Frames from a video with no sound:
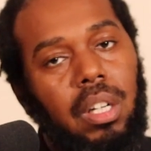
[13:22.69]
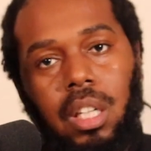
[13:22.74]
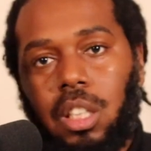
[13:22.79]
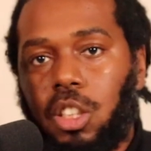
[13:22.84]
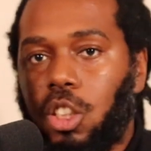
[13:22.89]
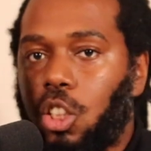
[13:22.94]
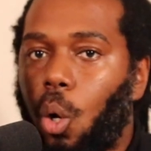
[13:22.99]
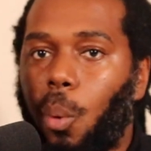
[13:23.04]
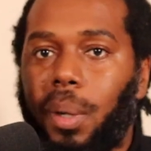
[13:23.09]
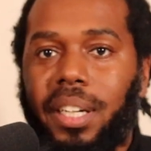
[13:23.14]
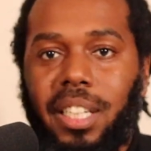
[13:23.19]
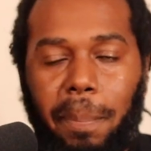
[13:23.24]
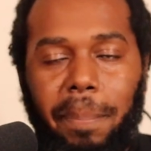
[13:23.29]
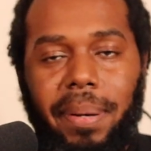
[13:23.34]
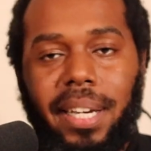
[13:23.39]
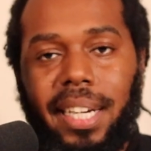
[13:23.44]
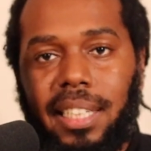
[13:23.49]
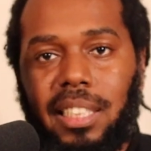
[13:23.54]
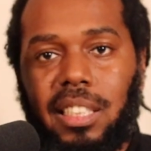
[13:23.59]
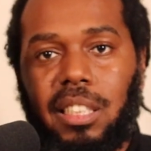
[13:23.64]
So it
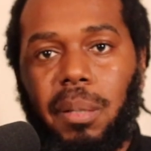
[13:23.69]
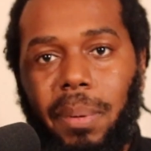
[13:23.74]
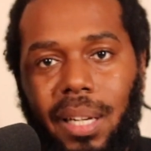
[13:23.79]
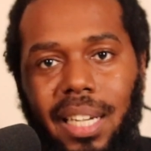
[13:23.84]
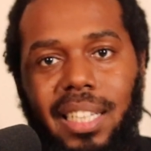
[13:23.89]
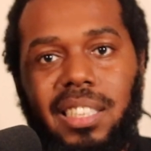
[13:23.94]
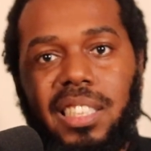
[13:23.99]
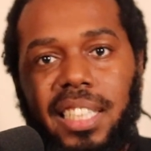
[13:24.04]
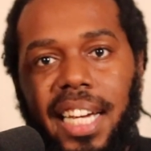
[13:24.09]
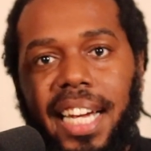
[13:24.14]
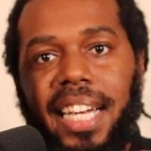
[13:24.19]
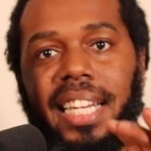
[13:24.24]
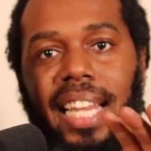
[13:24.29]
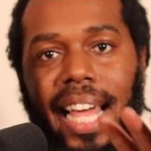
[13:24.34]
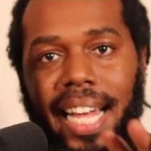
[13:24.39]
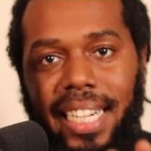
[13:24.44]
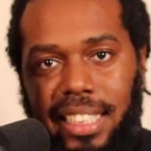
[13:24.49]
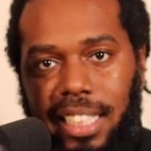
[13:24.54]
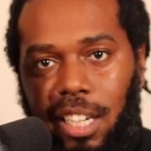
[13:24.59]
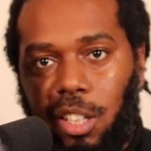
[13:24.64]
depends. But let's say
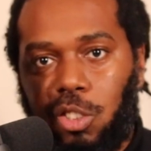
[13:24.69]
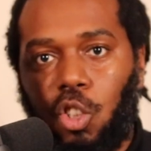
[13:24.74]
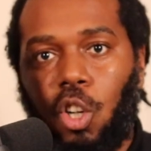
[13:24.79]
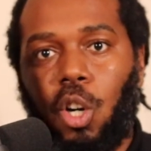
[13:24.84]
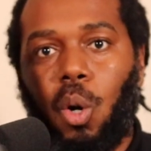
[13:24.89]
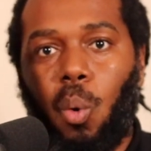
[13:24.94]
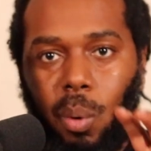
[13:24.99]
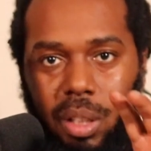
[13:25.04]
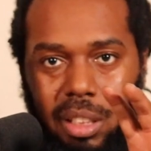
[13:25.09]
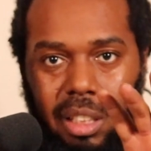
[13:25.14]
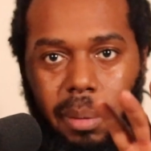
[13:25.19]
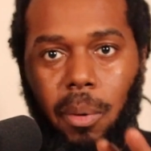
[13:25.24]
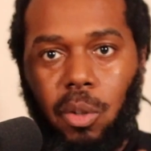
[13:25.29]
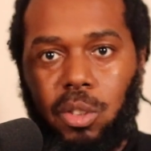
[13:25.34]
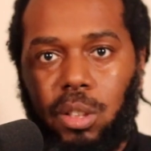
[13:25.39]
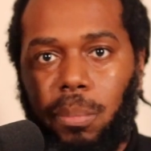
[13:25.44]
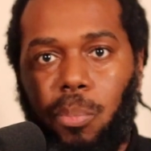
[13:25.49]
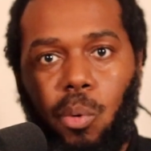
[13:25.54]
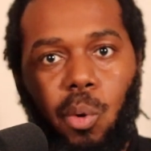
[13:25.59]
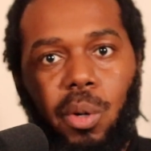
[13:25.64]
that sound you heard was the
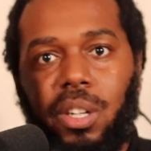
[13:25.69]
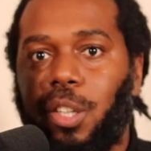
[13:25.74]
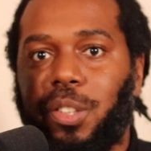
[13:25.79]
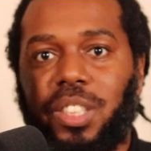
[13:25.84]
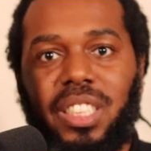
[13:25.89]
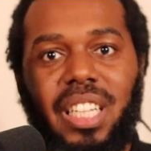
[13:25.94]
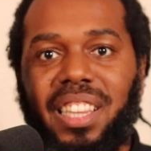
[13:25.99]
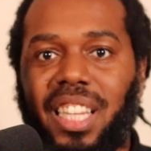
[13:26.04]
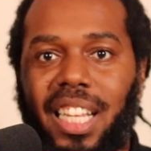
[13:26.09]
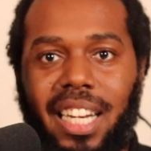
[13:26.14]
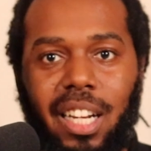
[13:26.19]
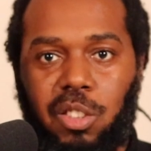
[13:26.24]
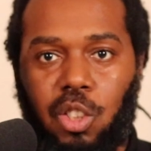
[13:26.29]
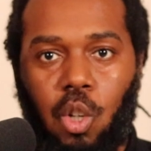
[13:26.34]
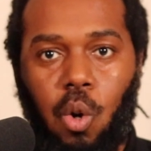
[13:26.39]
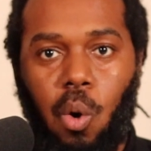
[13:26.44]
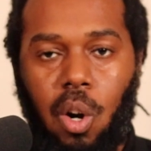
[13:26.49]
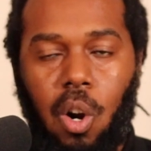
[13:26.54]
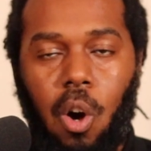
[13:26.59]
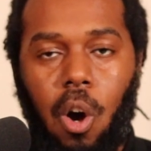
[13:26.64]
most important. There's nothing else
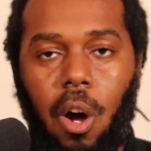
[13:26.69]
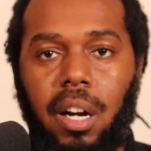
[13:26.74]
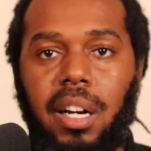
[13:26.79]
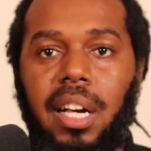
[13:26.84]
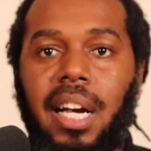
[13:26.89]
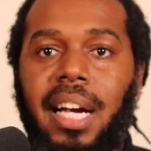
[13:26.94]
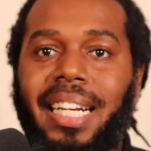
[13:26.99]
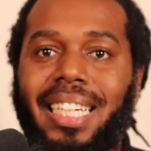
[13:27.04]
going on.